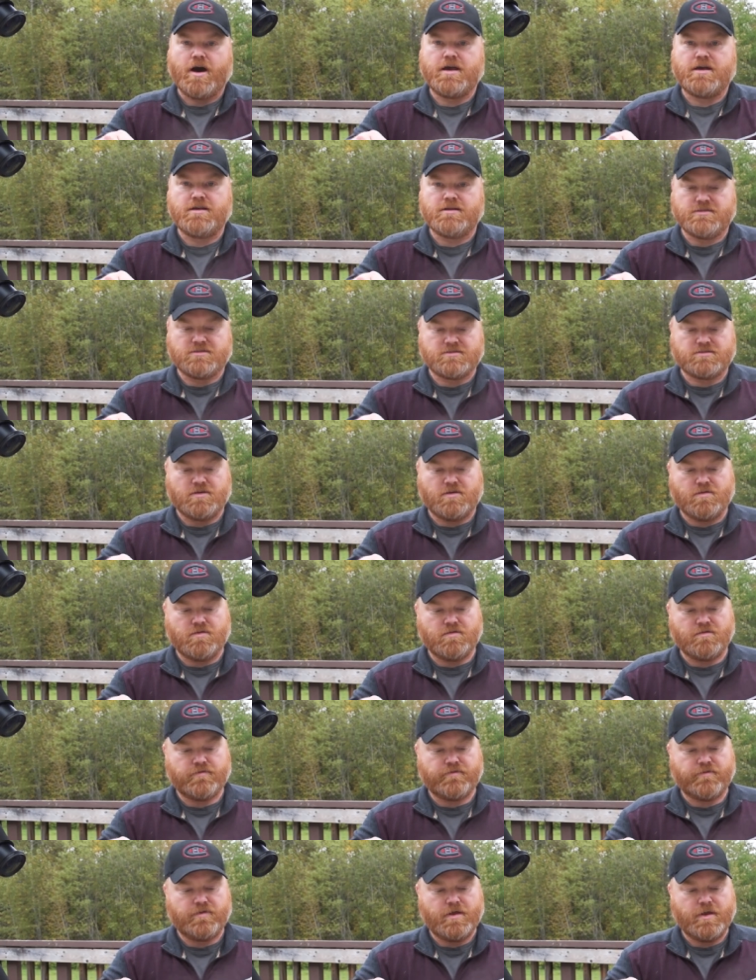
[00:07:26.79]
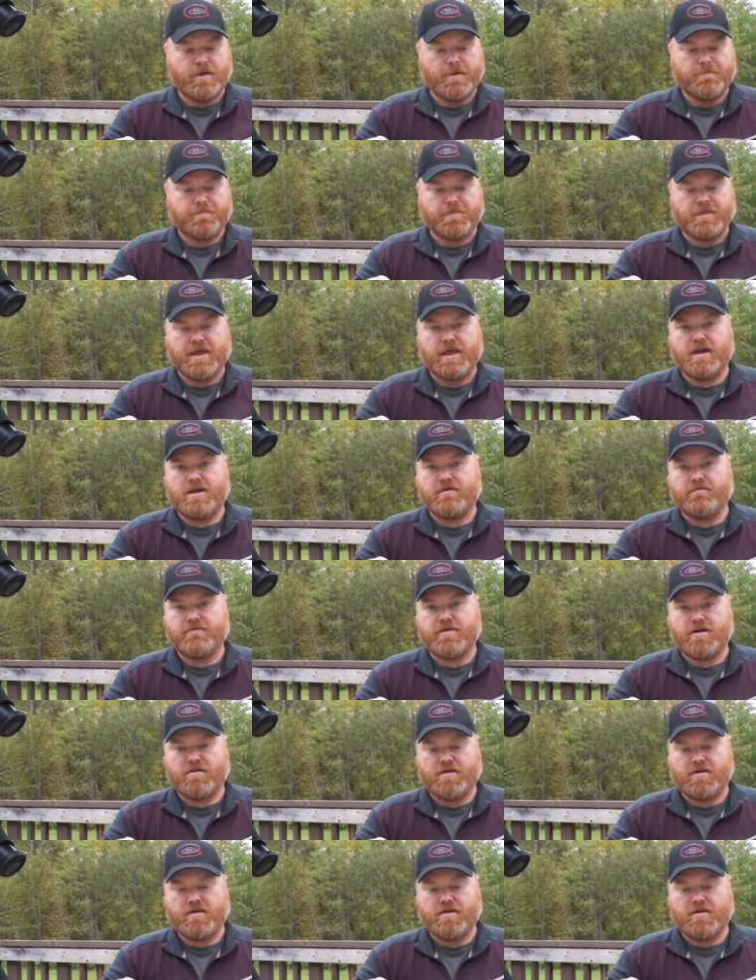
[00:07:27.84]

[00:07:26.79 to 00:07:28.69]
pan in a separate video. It is